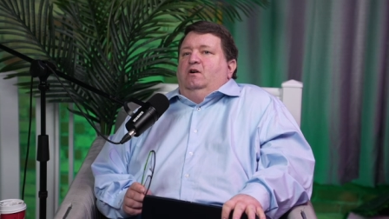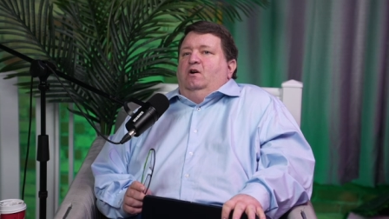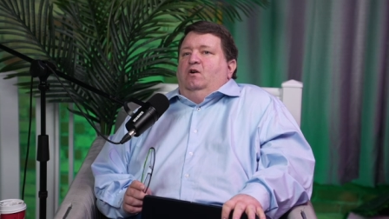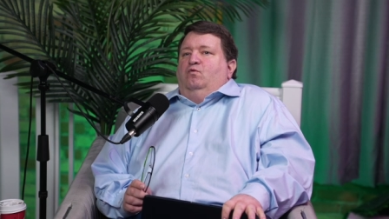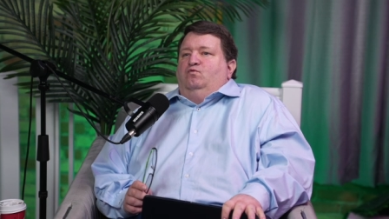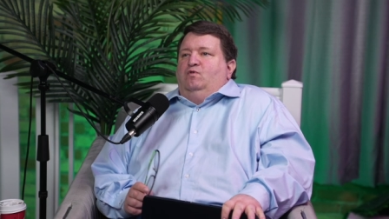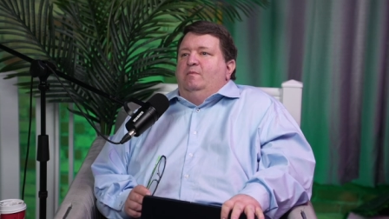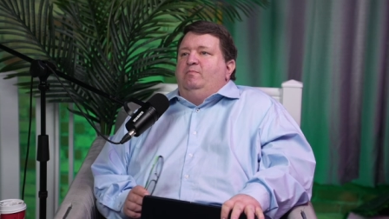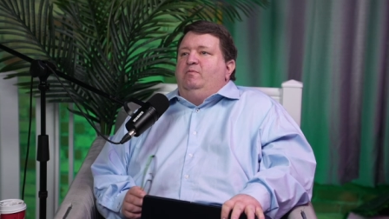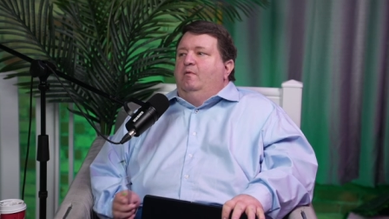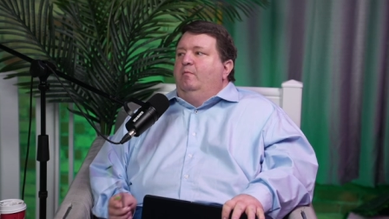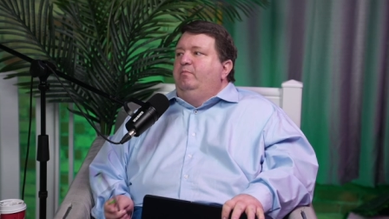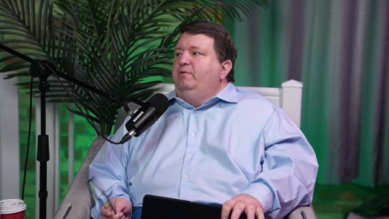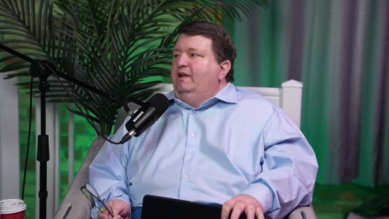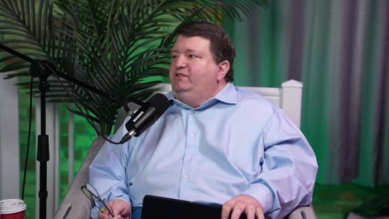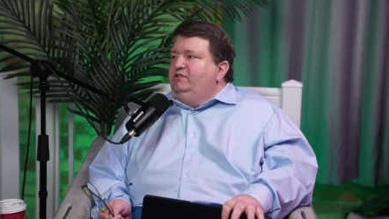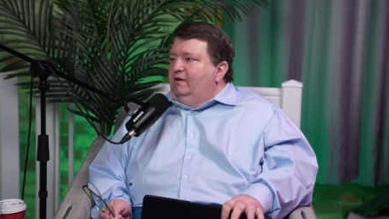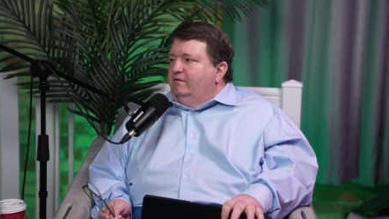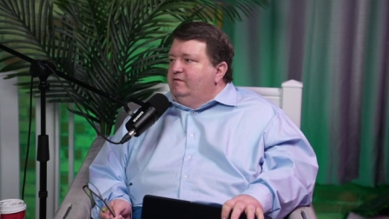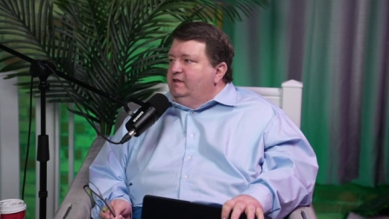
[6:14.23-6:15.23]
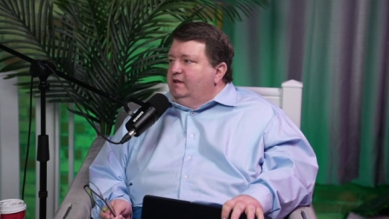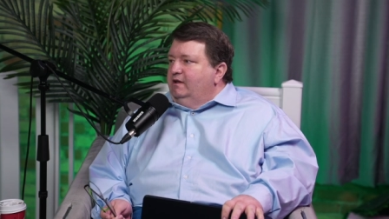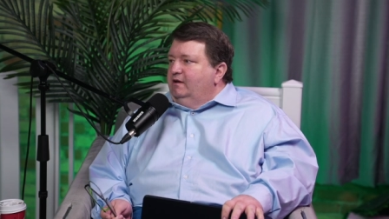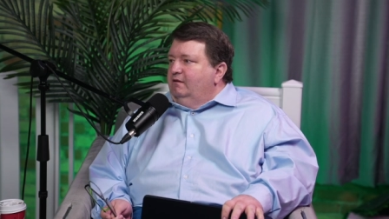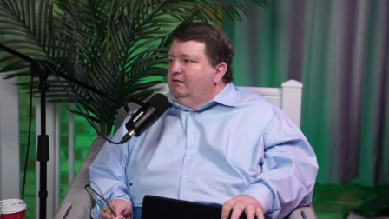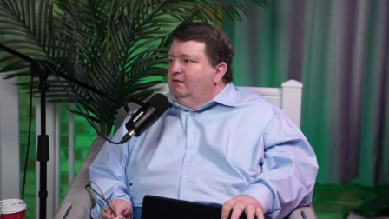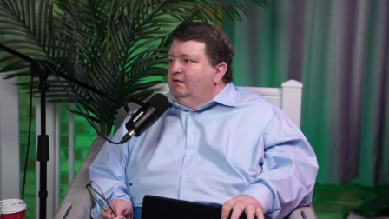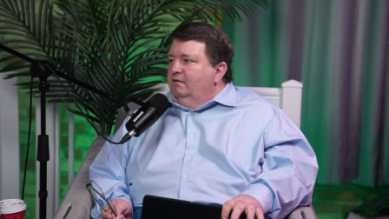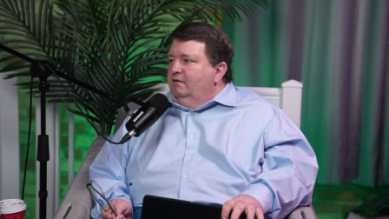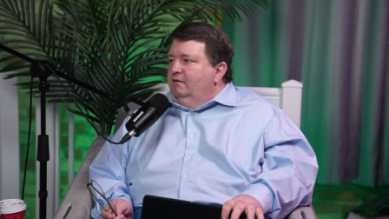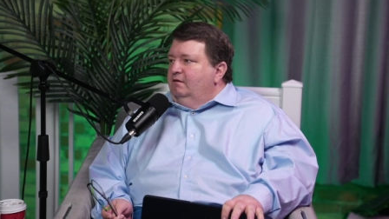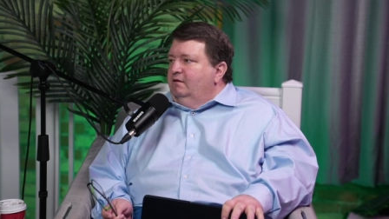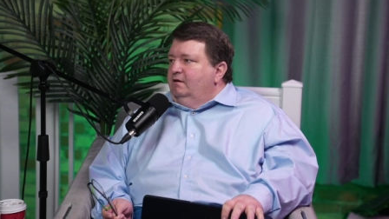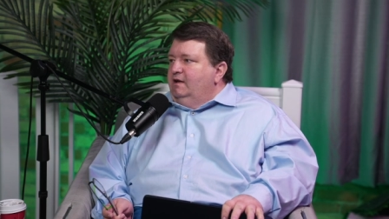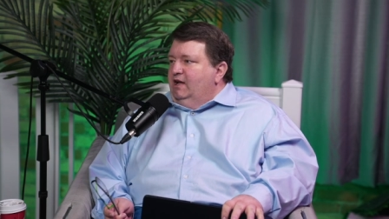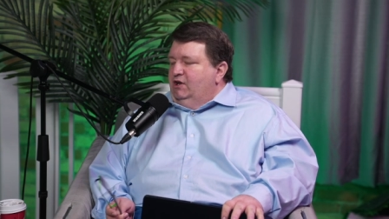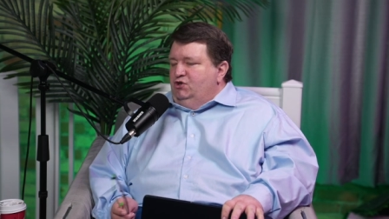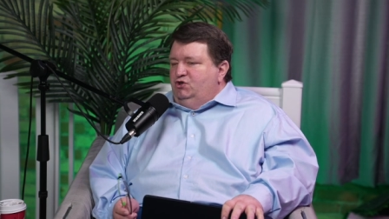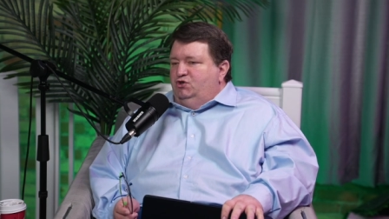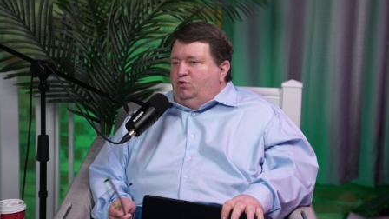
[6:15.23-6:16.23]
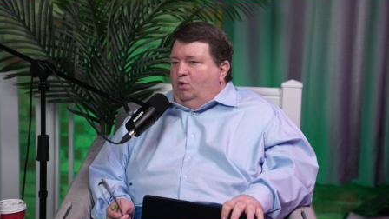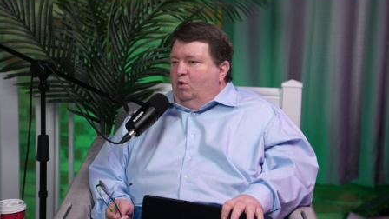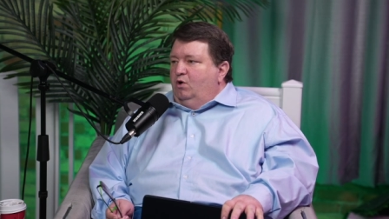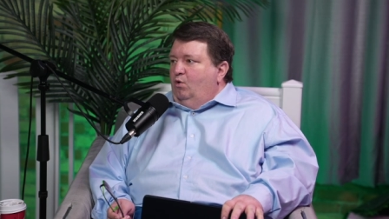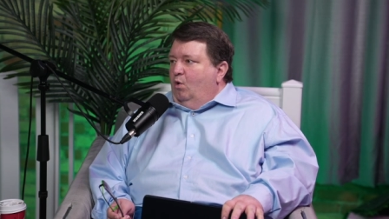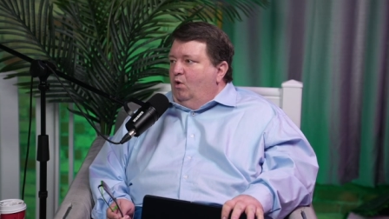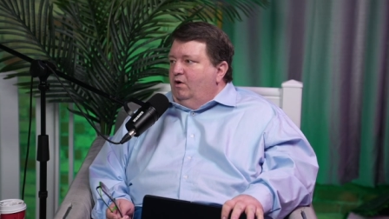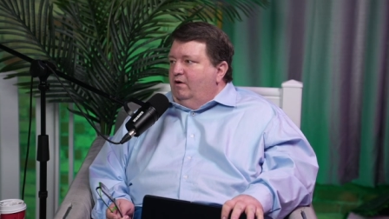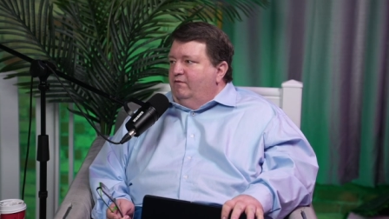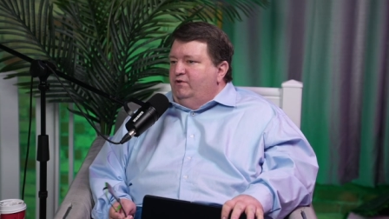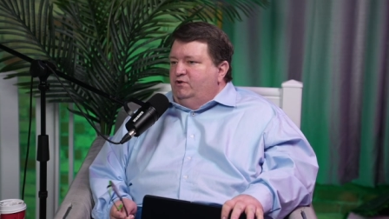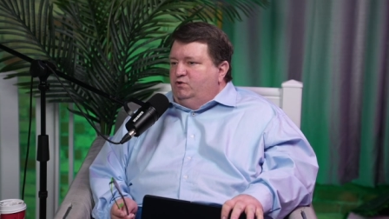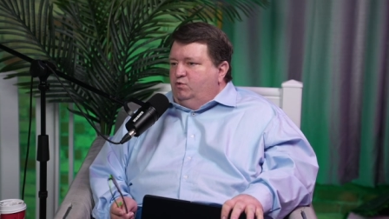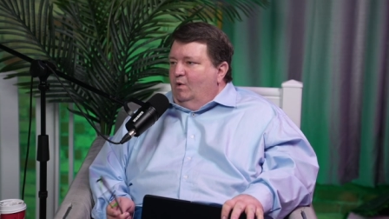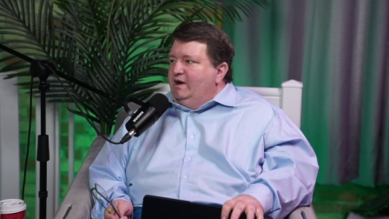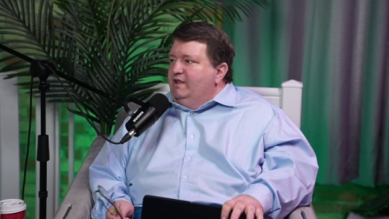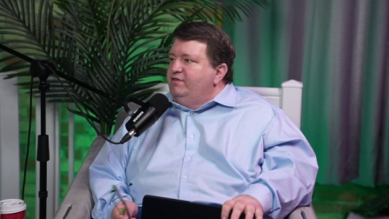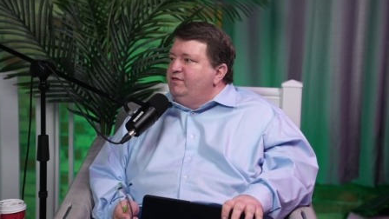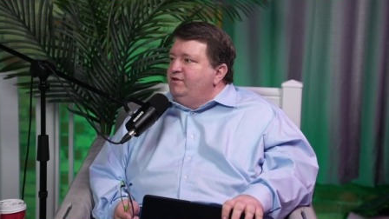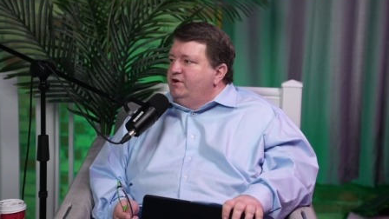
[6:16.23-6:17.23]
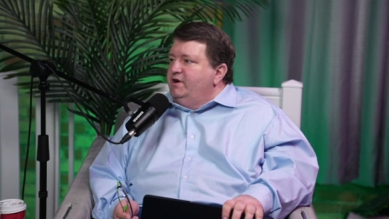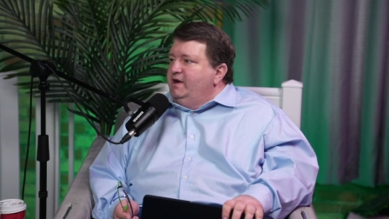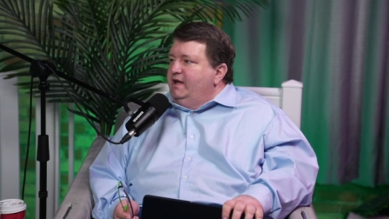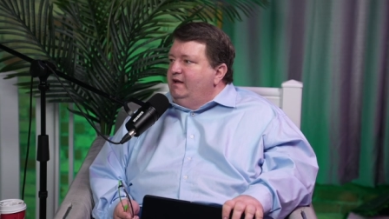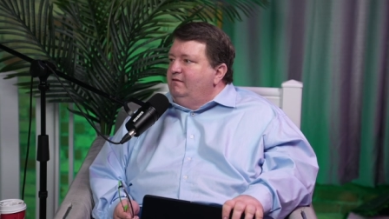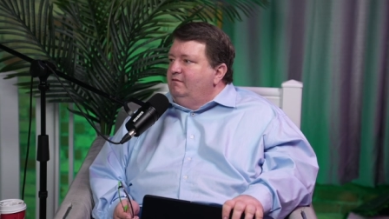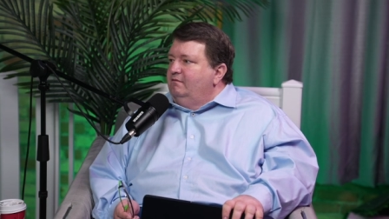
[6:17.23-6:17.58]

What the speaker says: rip and replace everything in short order for 2030.